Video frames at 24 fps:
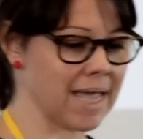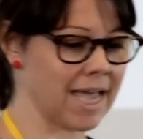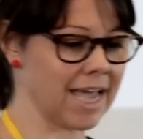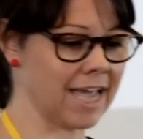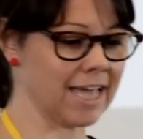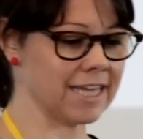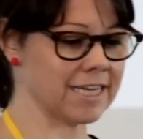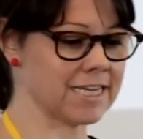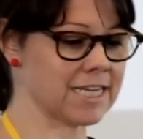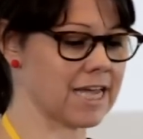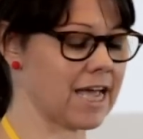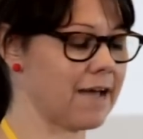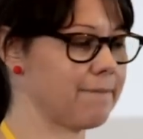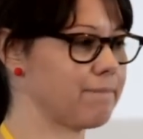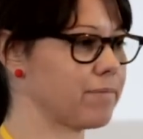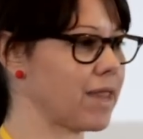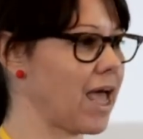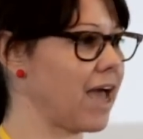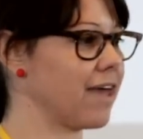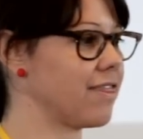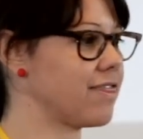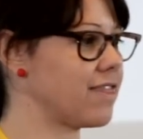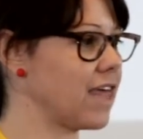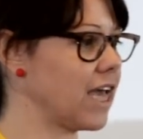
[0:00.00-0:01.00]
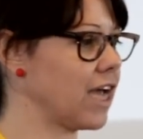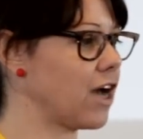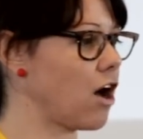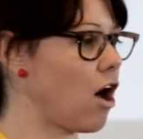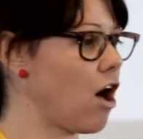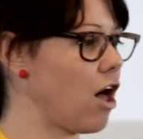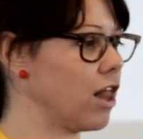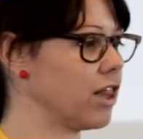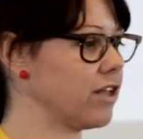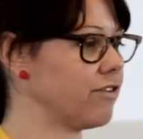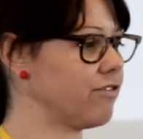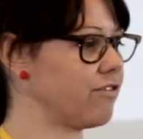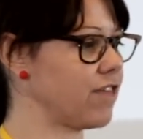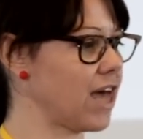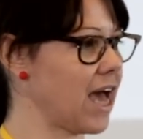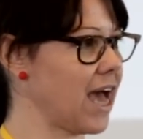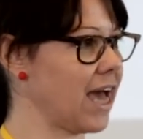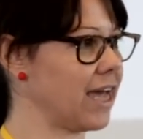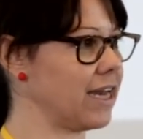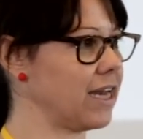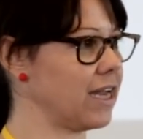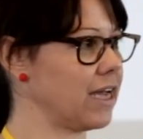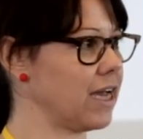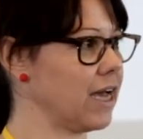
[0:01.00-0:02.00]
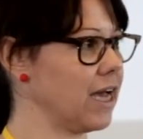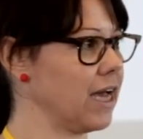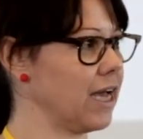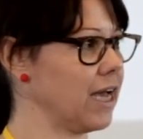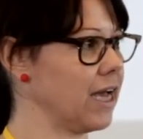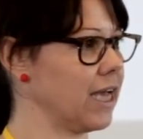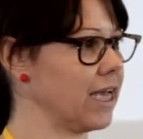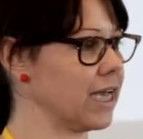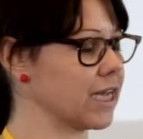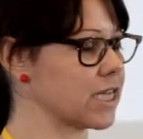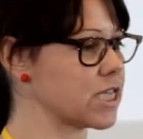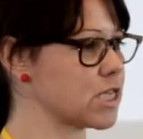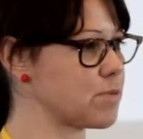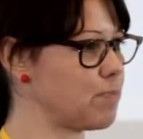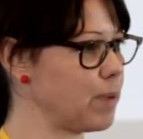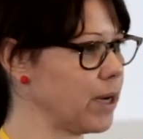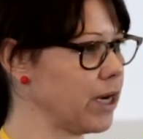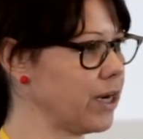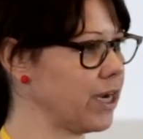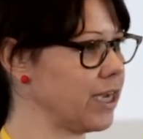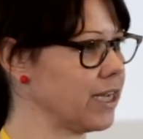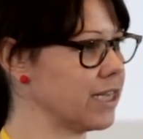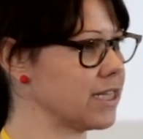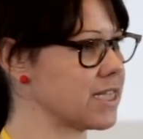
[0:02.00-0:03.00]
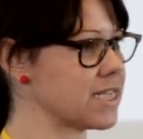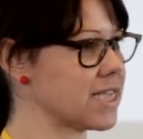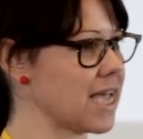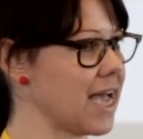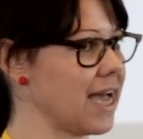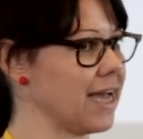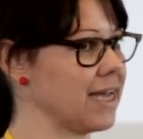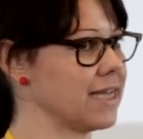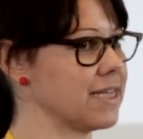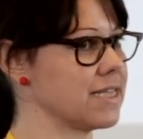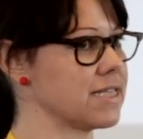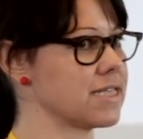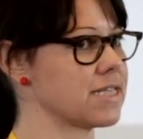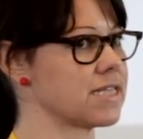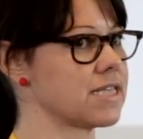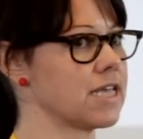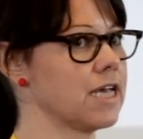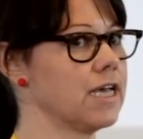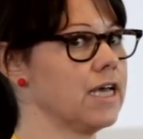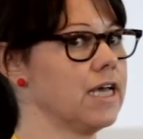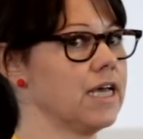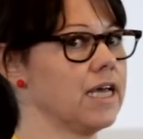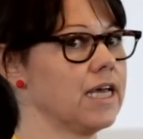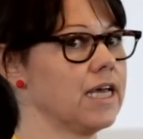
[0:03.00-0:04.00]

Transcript: And I think all of that experience has